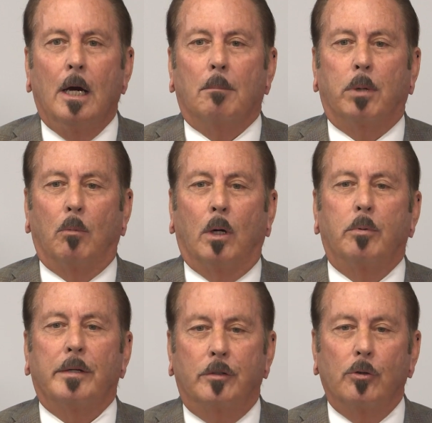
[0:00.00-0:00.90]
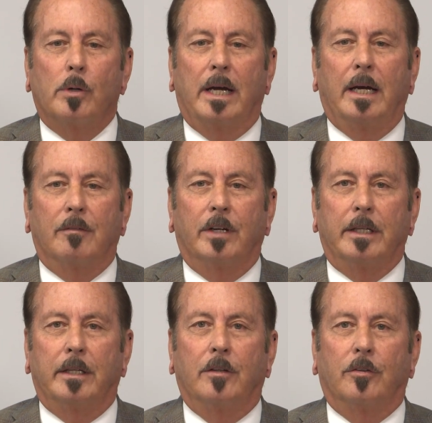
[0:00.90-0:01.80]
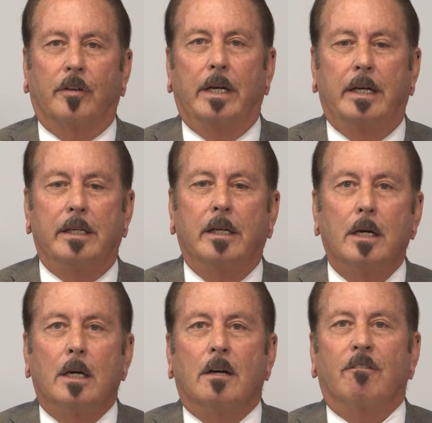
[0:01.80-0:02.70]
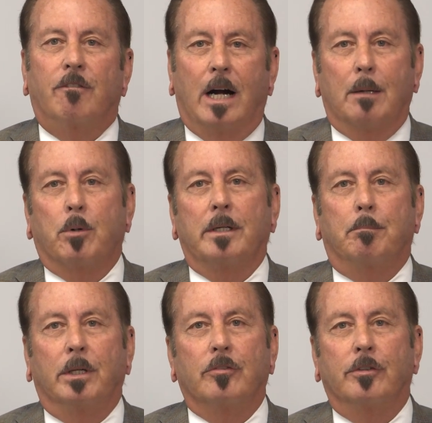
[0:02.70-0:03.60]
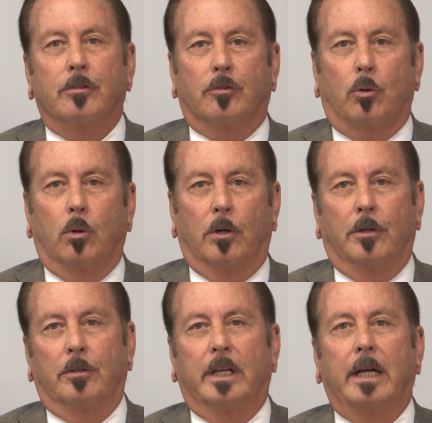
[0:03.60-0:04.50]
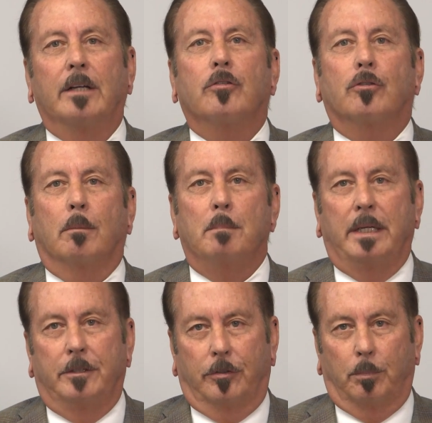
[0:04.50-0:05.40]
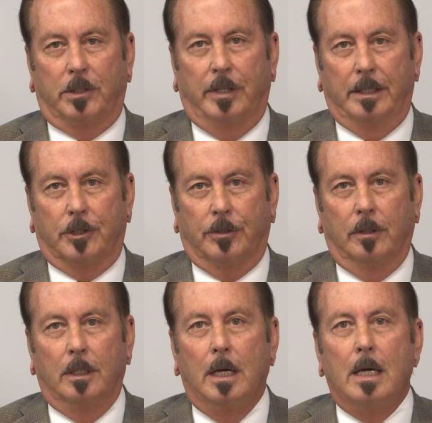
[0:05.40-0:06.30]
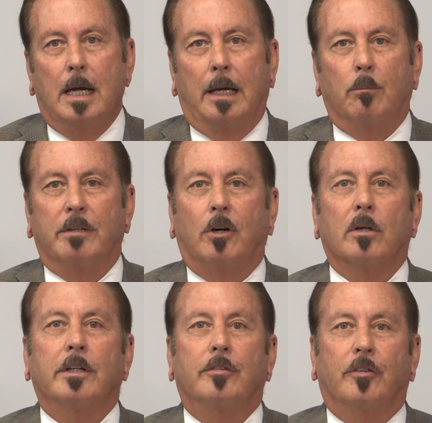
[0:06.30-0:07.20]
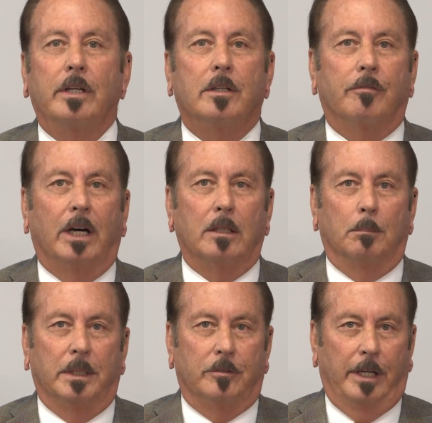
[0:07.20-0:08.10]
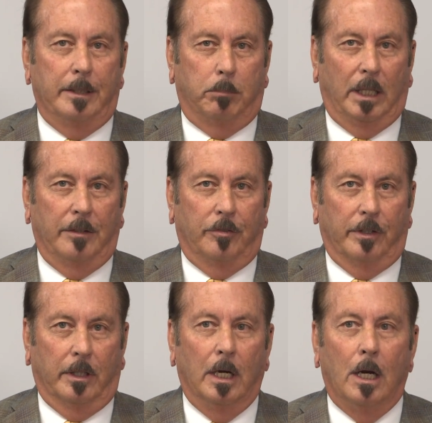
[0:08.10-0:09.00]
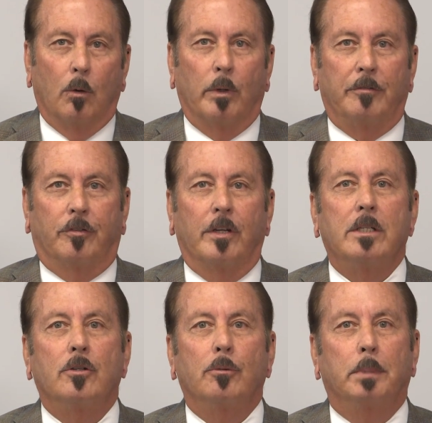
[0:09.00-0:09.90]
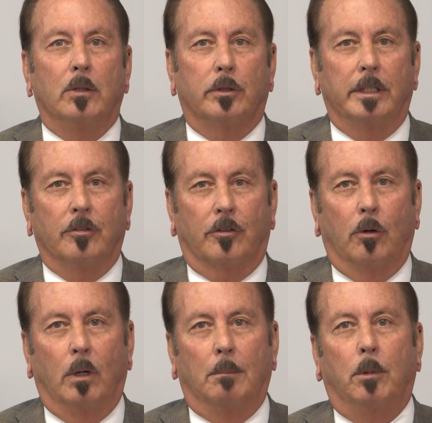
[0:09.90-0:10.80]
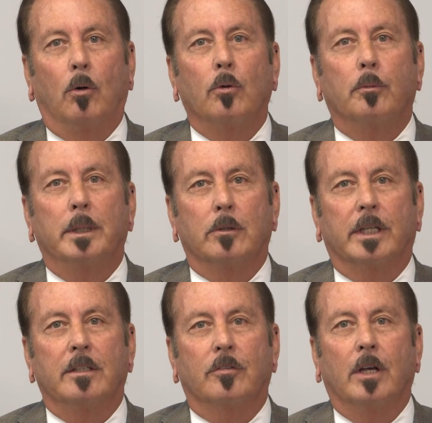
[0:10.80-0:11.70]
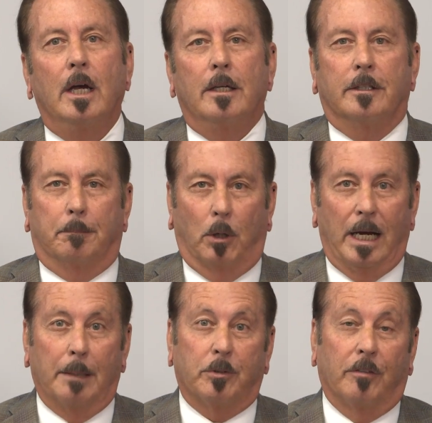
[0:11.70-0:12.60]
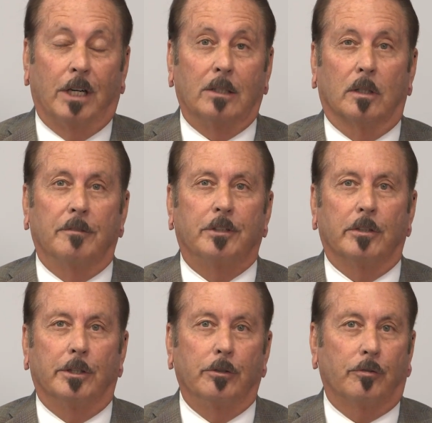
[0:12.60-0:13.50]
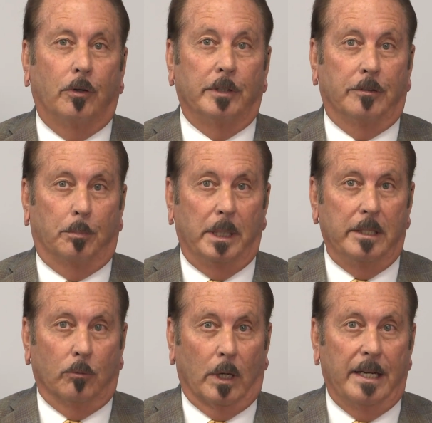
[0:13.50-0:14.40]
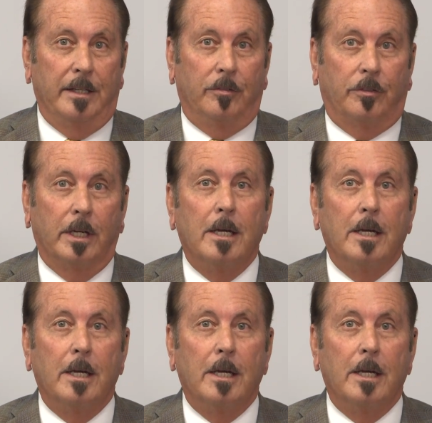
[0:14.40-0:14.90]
But what we do have is a vibrant business corridor that has tremendous potential. And we've already seen development take place there. We've seen new buildings go up, old buildings that perhaps have outlived their usefulness being raised,